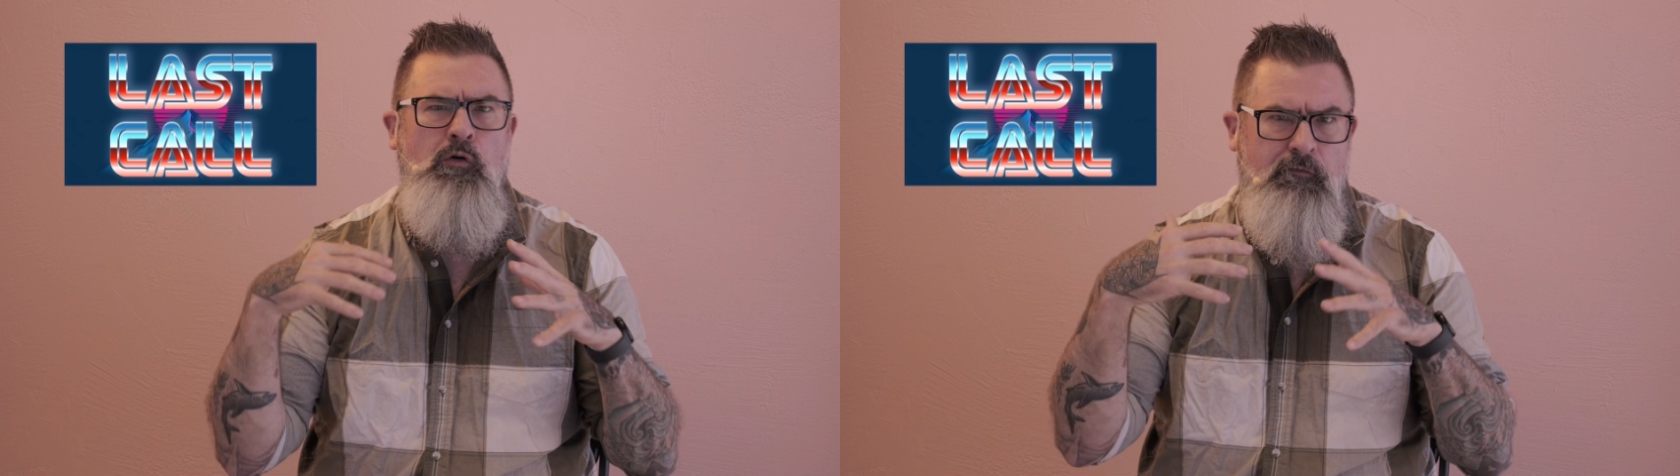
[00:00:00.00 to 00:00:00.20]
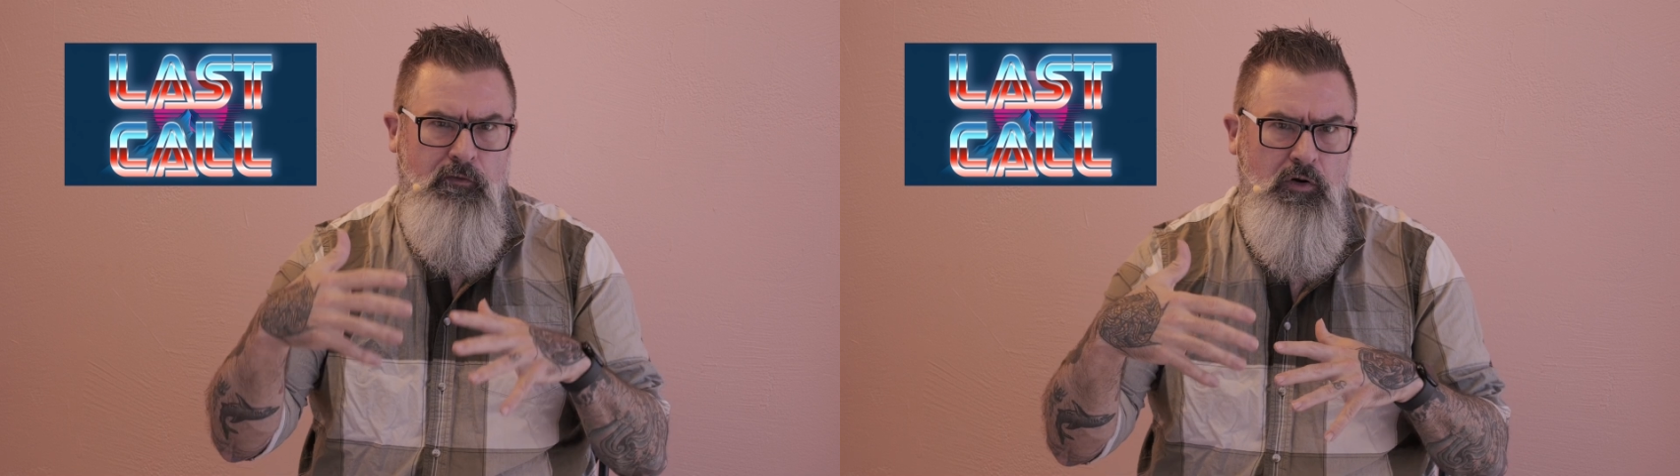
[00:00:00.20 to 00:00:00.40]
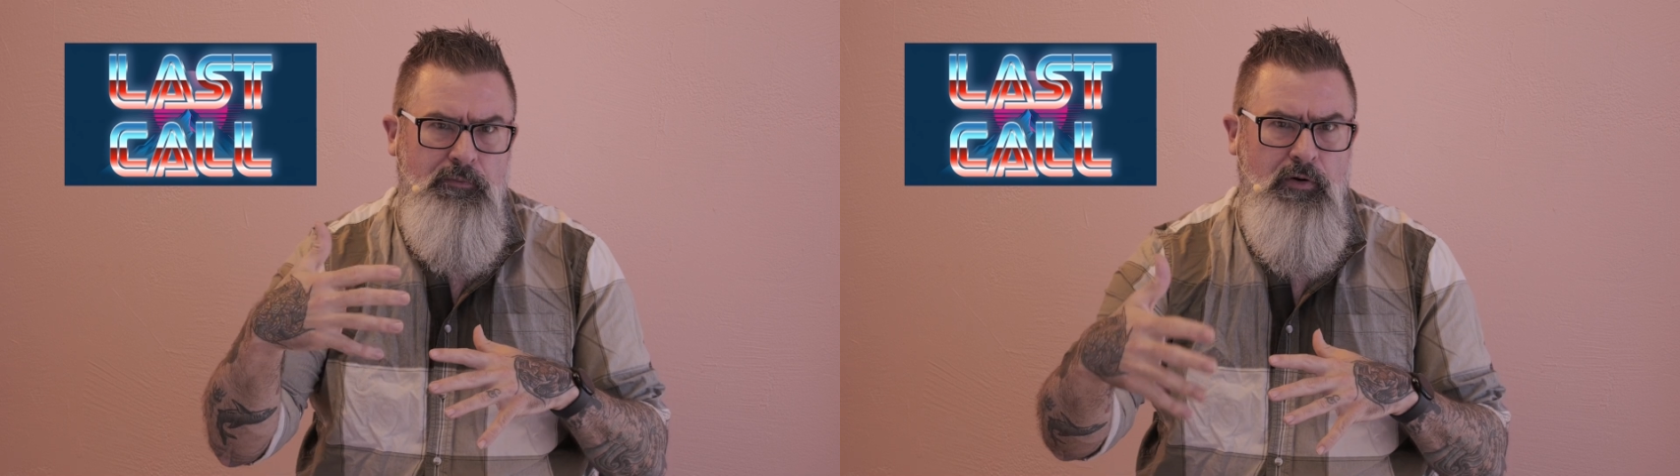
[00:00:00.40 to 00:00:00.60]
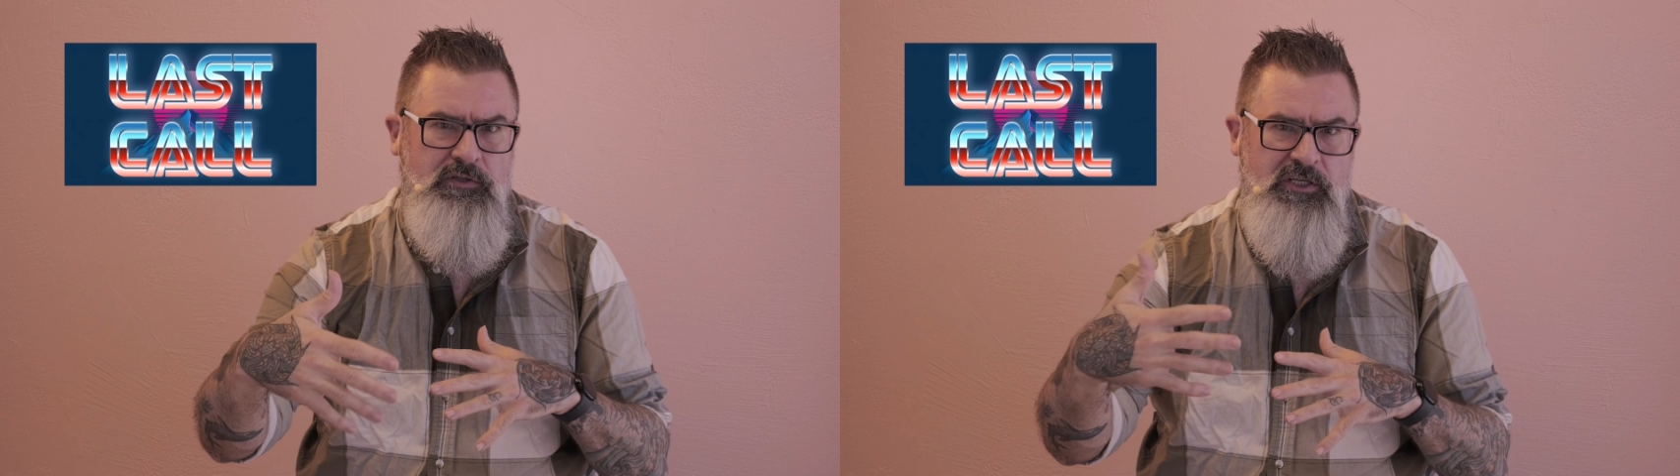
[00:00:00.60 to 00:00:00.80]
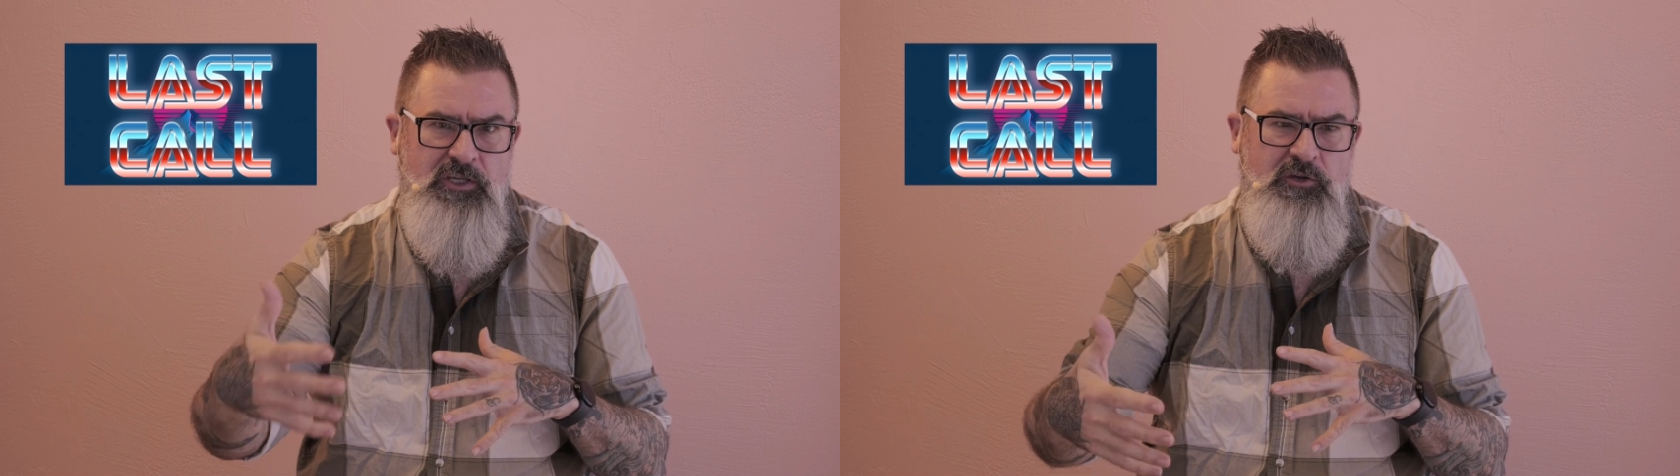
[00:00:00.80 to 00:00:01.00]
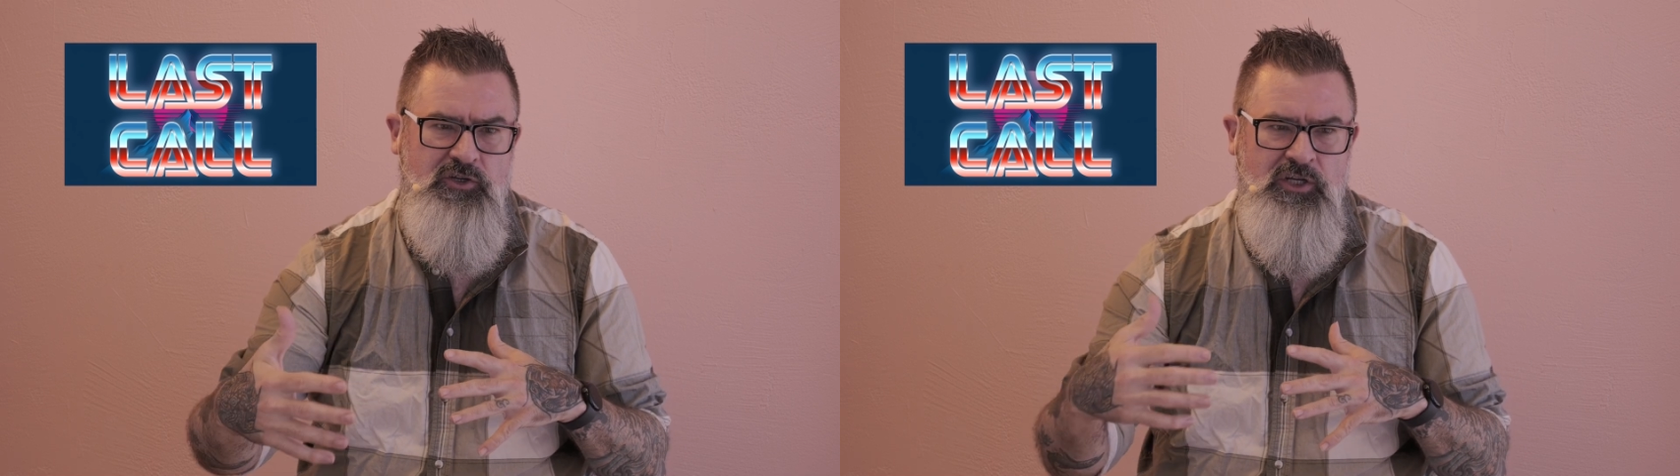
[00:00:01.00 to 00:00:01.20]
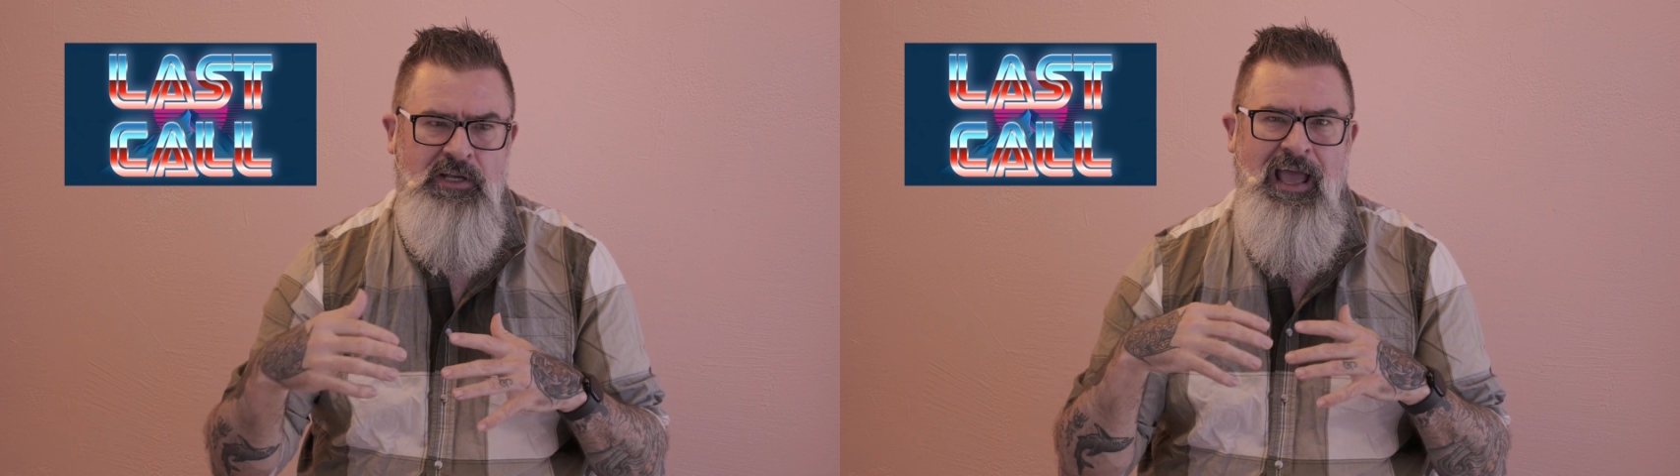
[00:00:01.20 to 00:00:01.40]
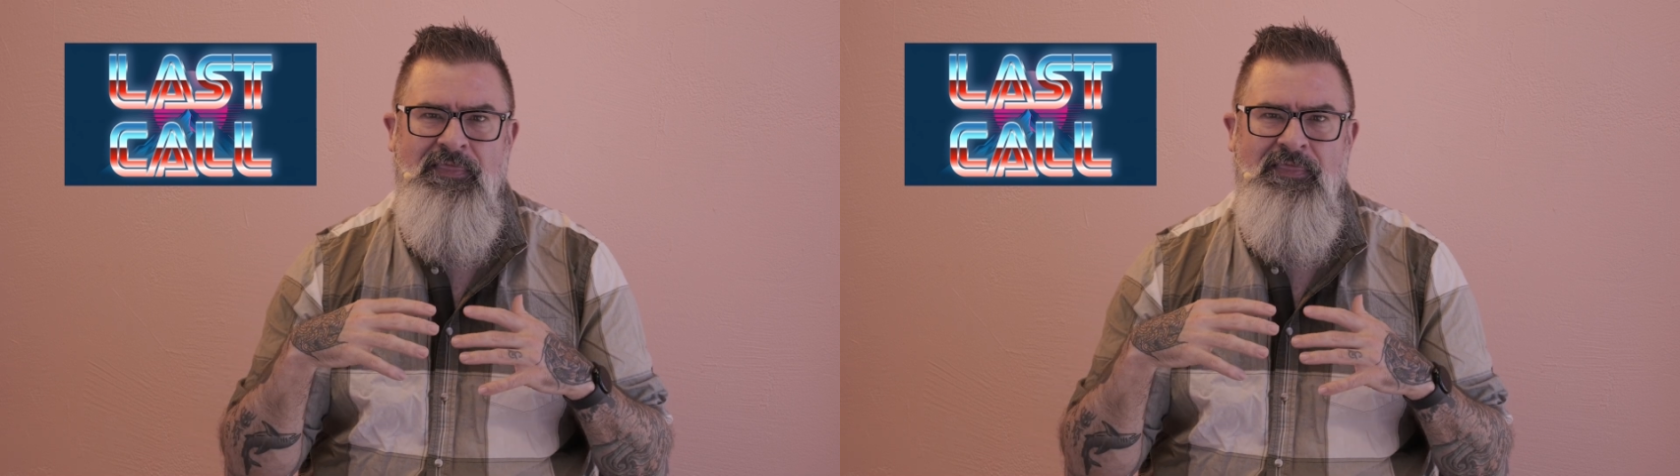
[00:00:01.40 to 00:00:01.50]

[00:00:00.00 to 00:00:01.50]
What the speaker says: overt persecution